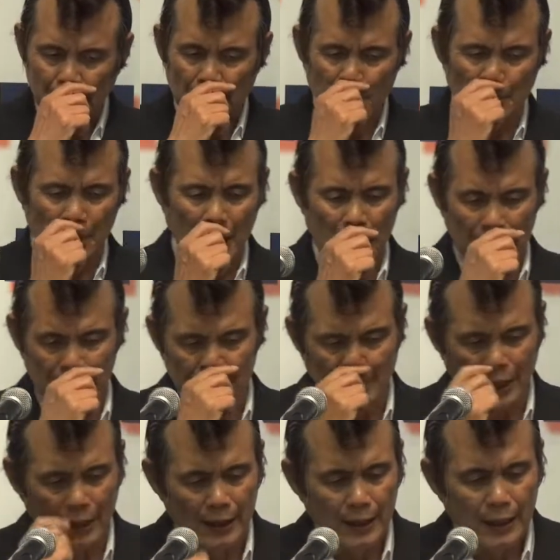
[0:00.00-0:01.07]
Oh,
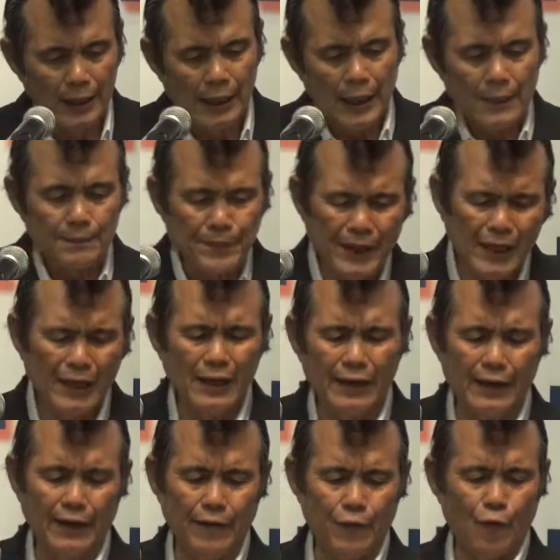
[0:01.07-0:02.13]
hallelujah.
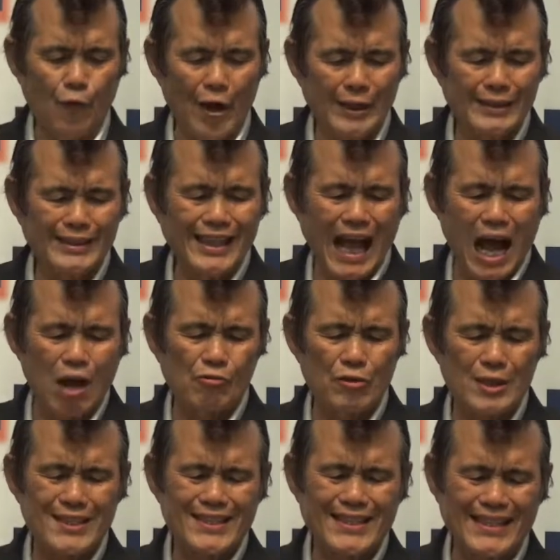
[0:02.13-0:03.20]
Philip went
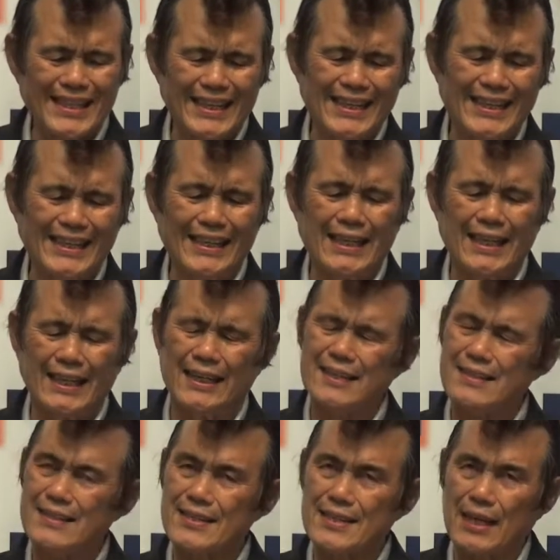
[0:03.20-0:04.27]
down a city
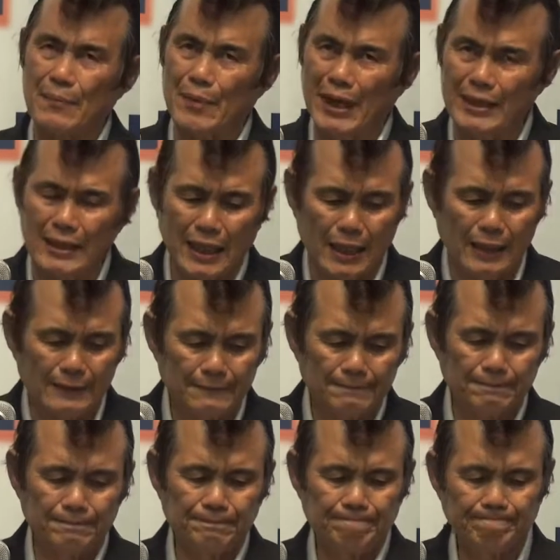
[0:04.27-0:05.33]
in Samaria
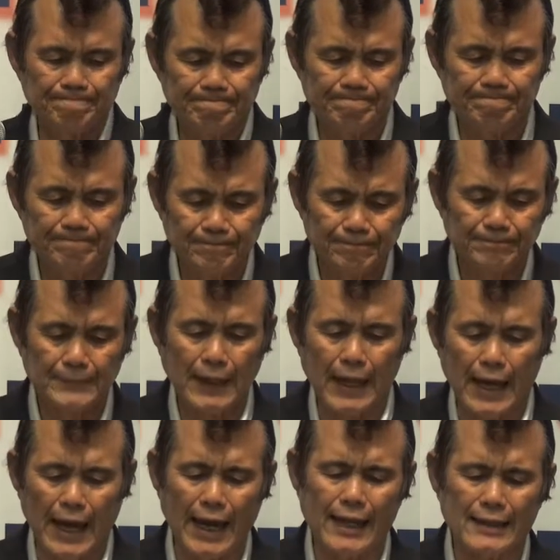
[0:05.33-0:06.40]

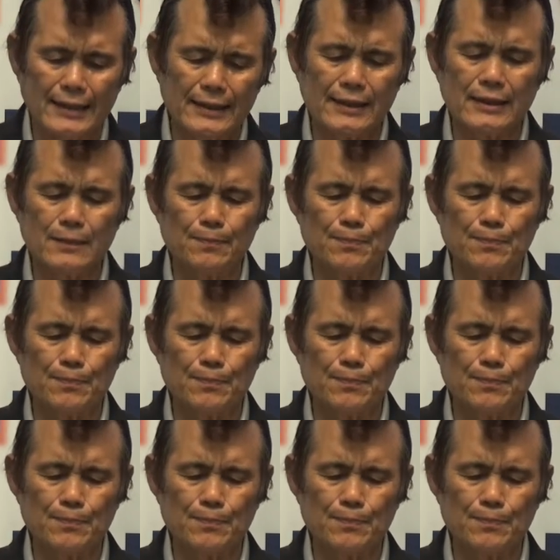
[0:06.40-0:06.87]
and